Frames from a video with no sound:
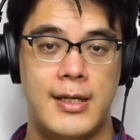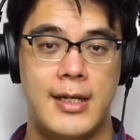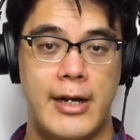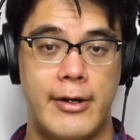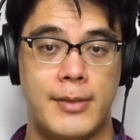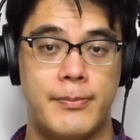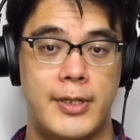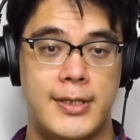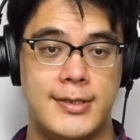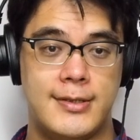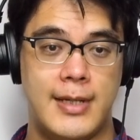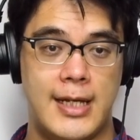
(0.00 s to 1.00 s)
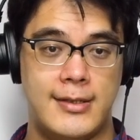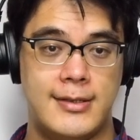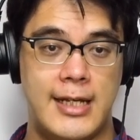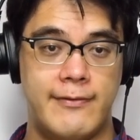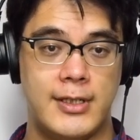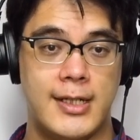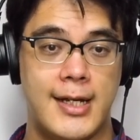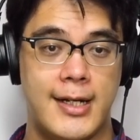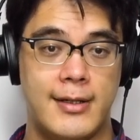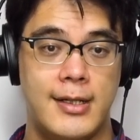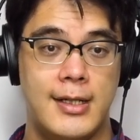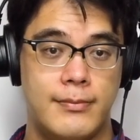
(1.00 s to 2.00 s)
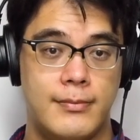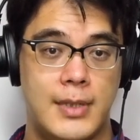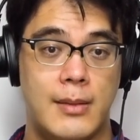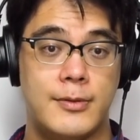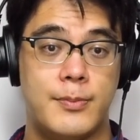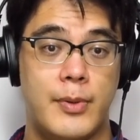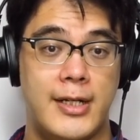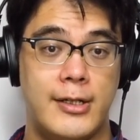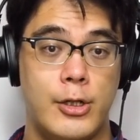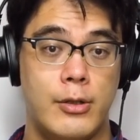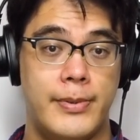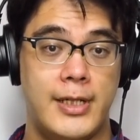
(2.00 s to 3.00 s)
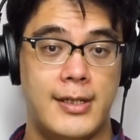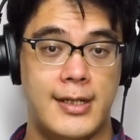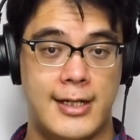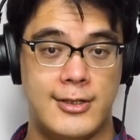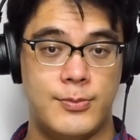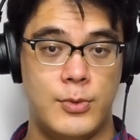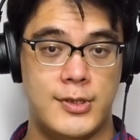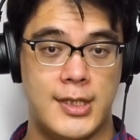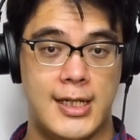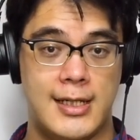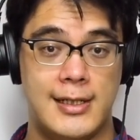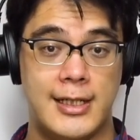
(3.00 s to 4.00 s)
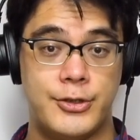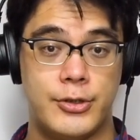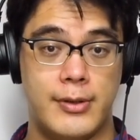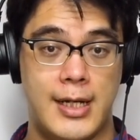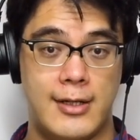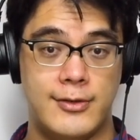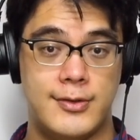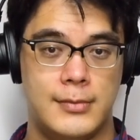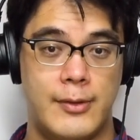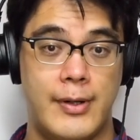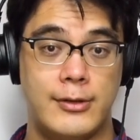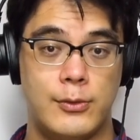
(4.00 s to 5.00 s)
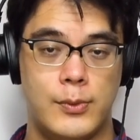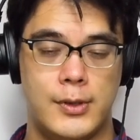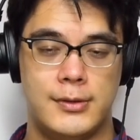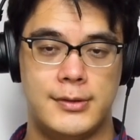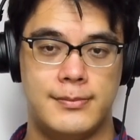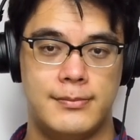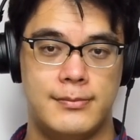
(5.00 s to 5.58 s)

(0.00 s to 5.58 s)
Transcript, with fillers: Eric Prydz, and David Guetta helped spread European house music and electro house around the world.